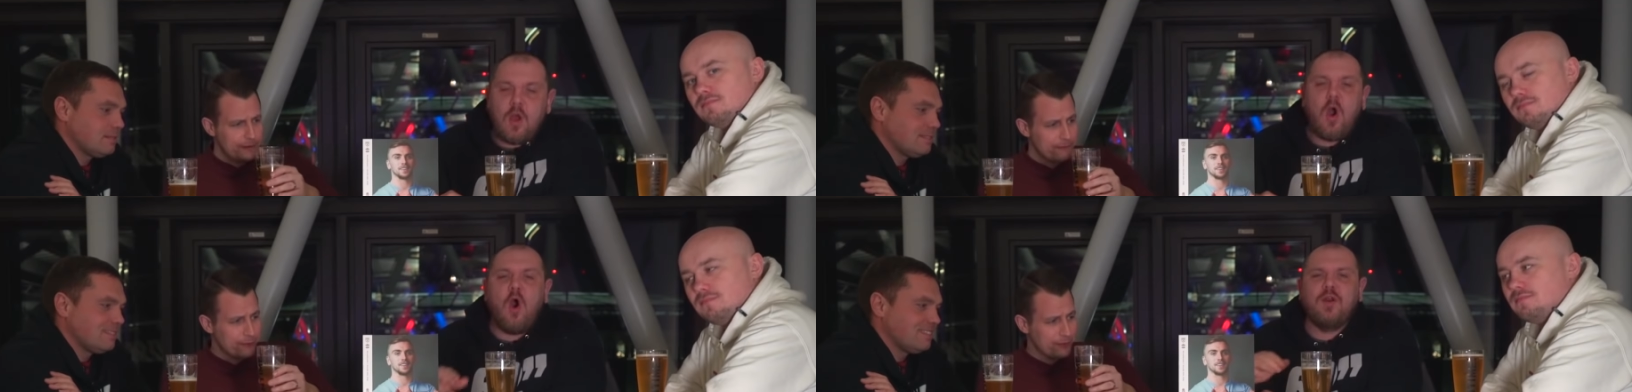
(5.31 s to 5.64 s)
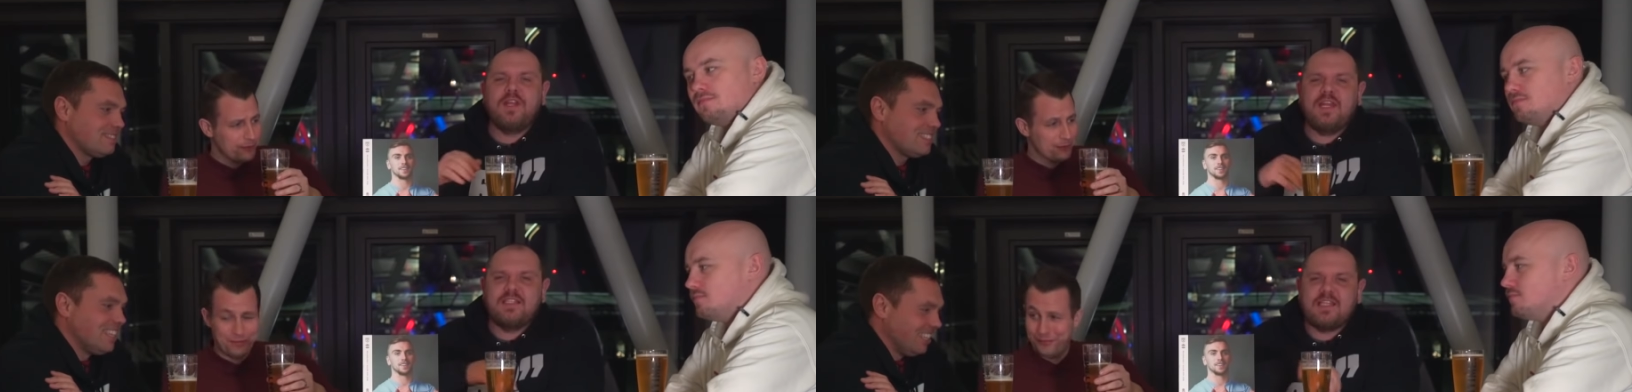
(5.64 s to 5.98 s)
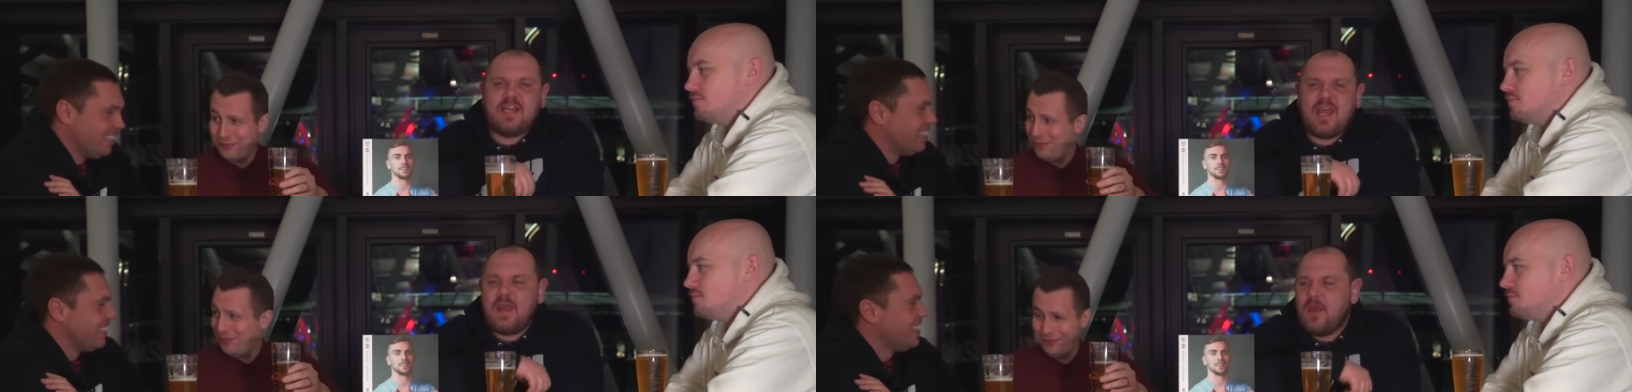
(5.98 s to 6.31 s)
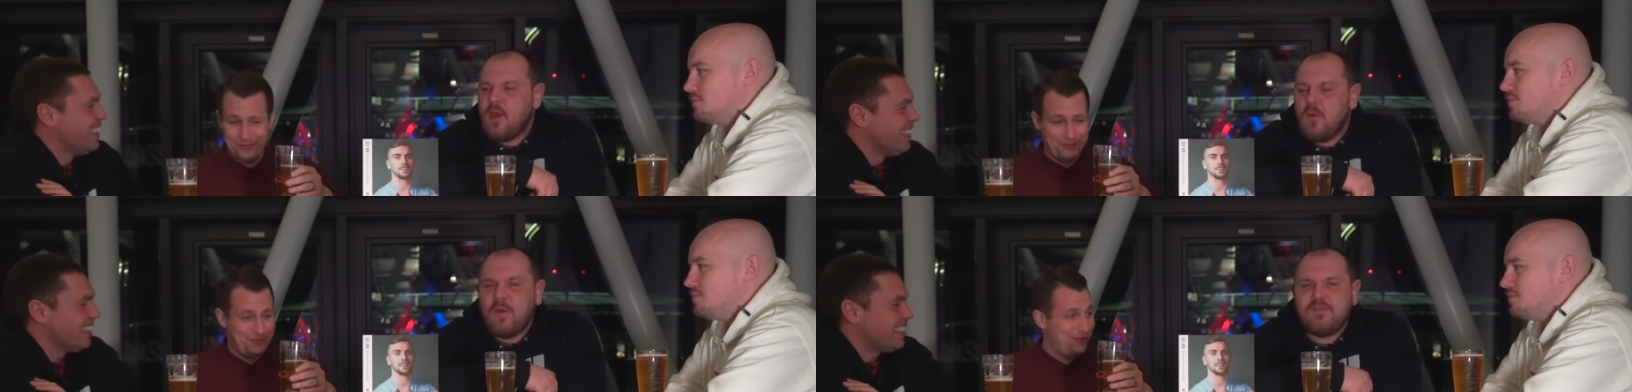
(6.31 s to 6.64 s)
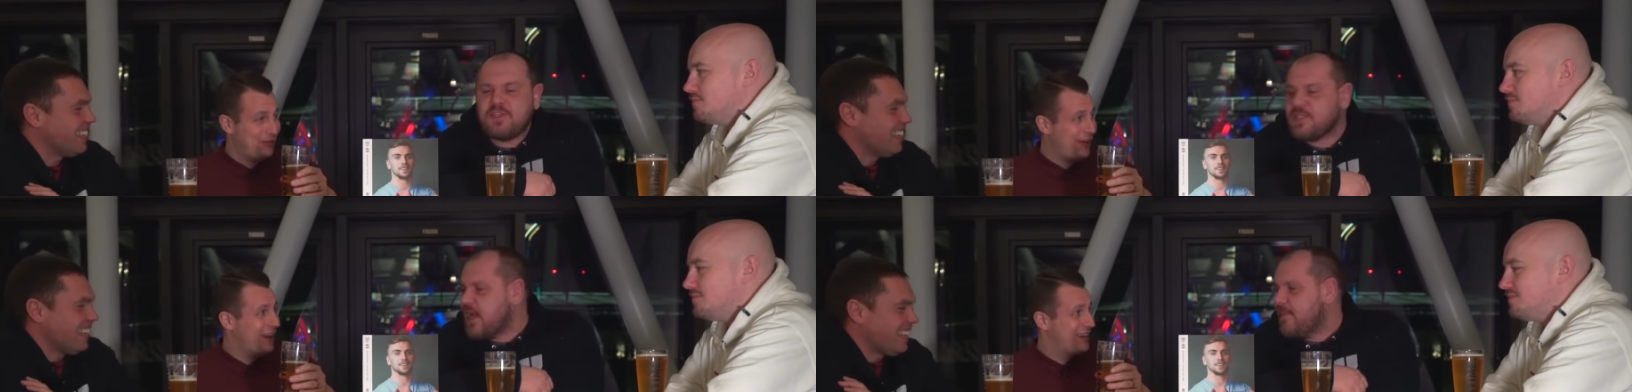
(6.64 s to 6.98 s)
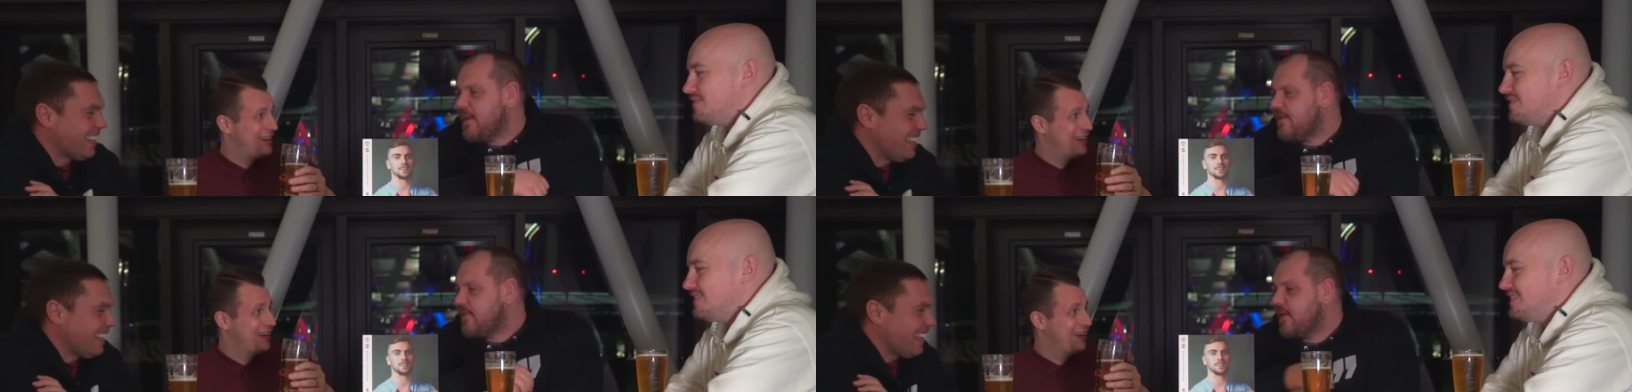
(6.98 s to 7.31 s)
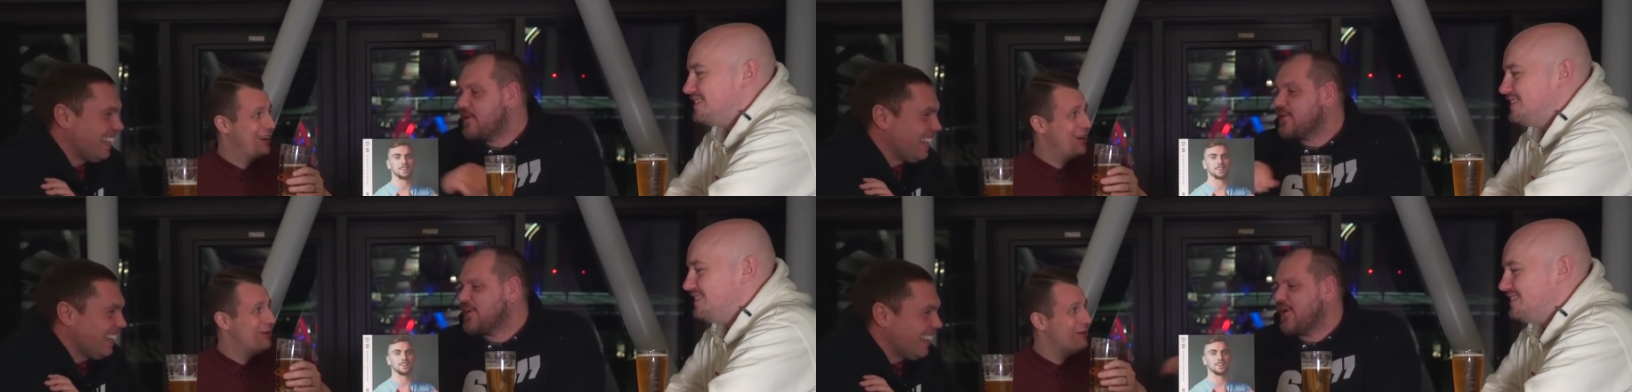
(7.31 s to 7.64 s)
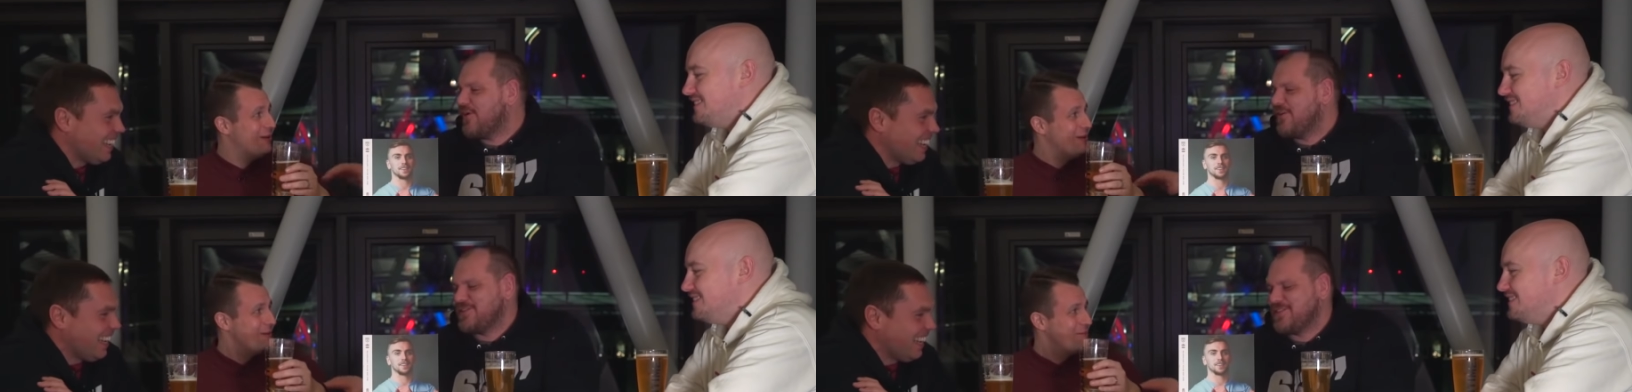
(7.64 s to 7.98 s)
Speaker 1: on the internet. We've just come back from hell.